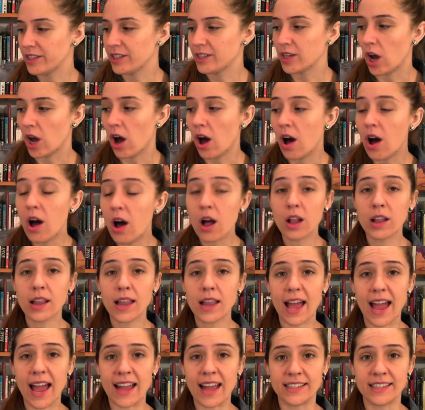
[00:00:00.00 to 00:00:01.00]

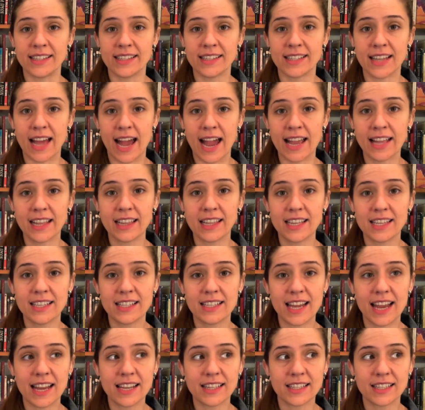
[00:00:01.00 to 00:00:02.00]
tall and
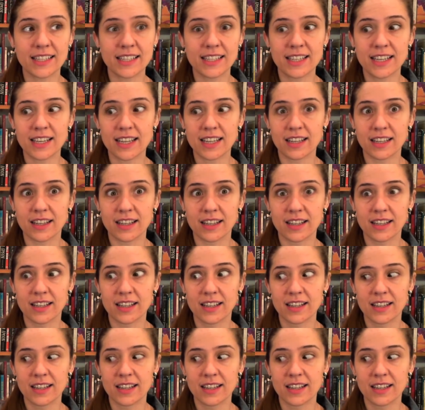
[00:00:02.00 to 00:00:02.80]
silent and still.